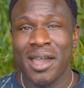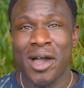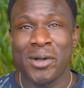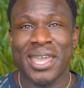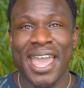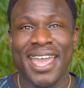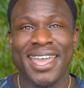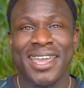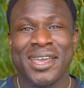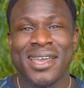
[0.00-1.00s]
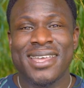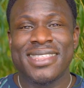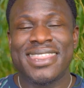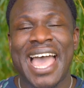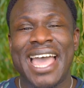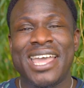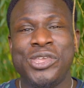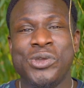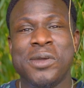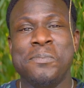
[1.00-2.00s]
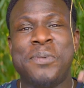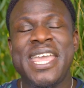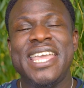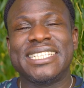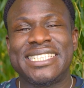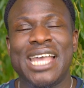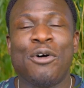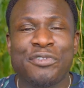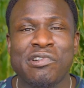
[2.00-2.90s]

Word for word: Okay? That you can be yourself